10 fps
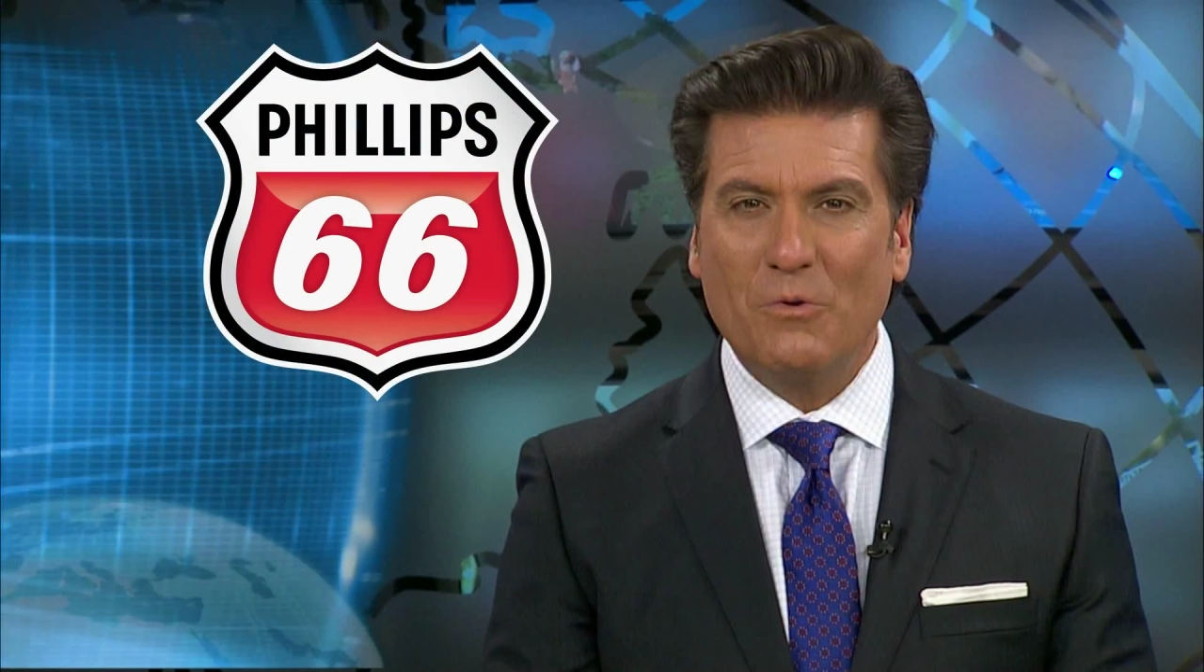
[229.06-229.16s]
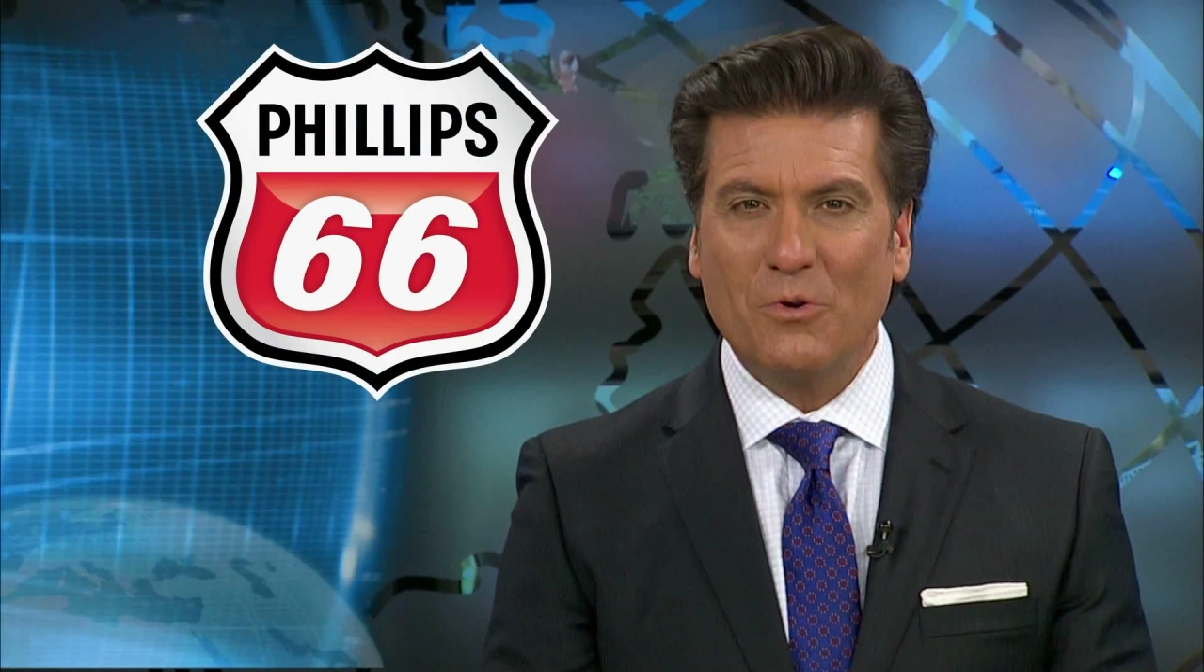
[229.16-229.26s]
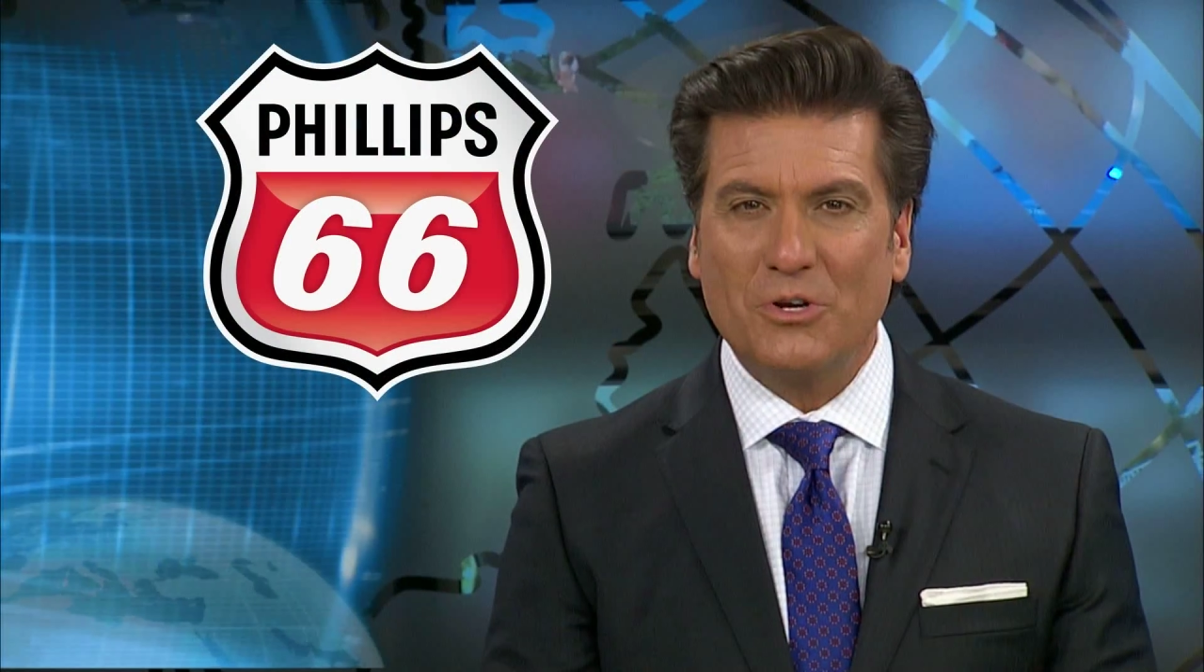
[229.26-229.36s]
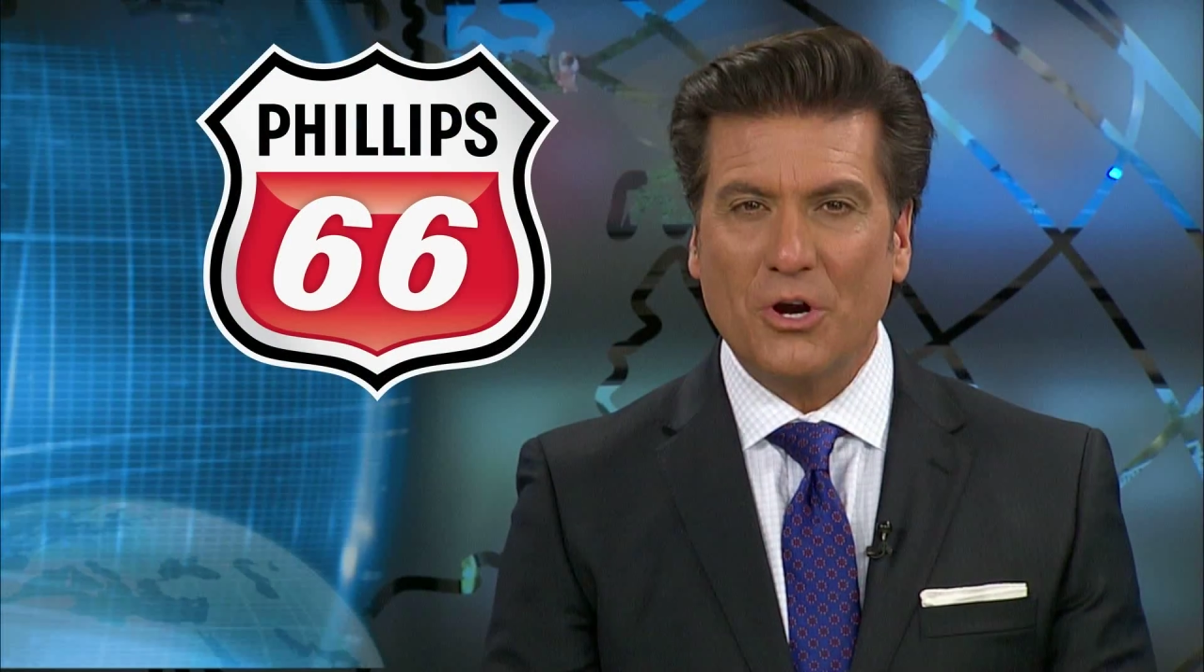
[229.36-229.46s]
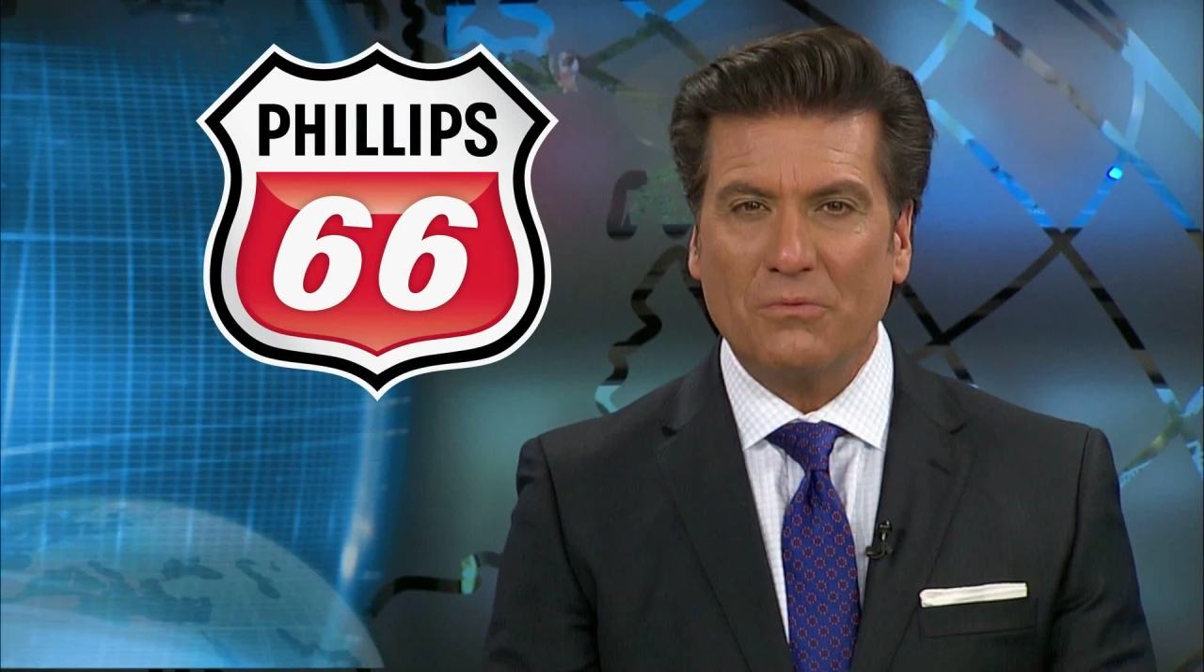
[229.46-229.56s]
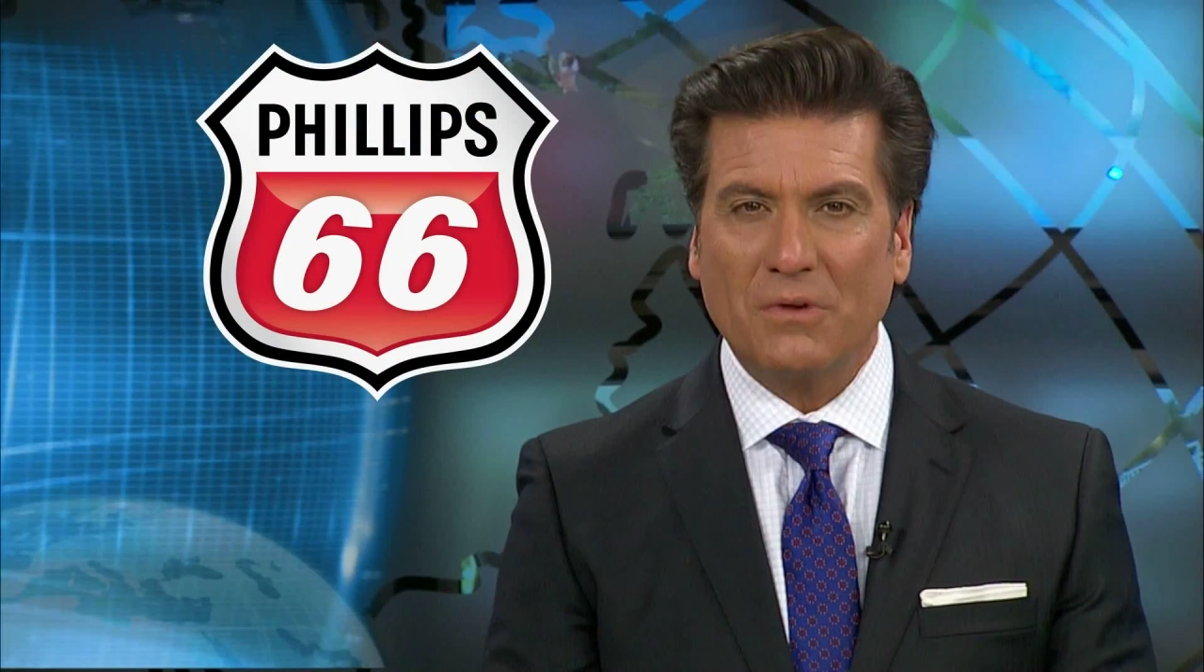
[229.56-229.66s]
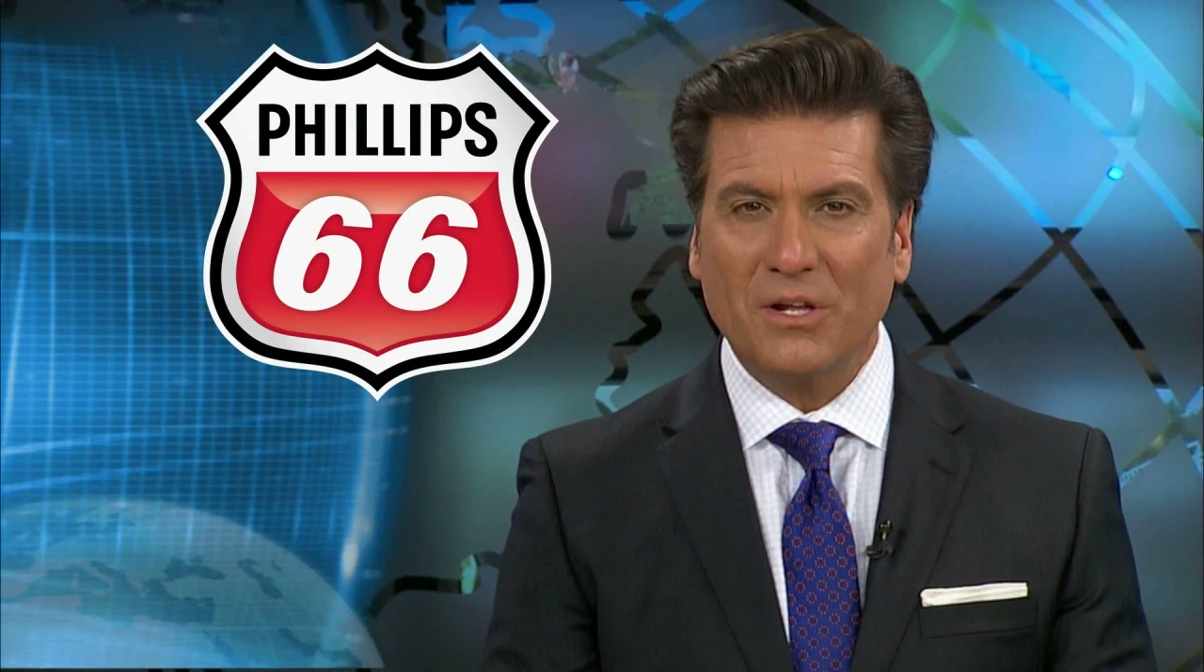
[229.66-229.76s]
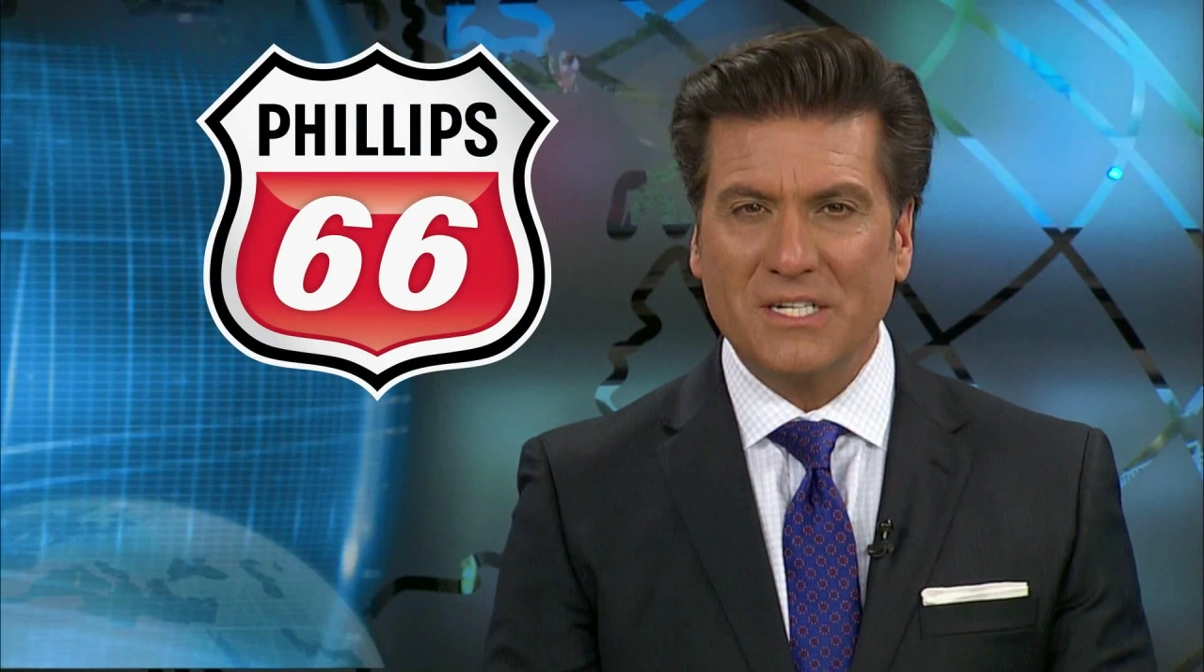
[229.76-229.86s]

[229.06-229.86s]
we return,